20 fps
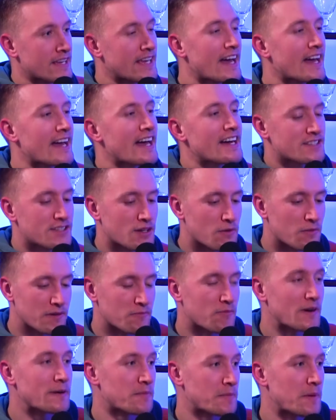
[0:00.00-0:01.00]
Yeah, yeah. yeah so
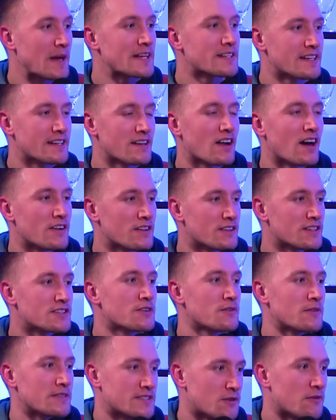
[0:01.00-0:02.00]
we're basically like another
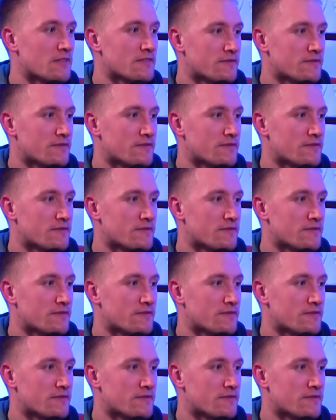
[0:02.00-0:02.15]
two or two.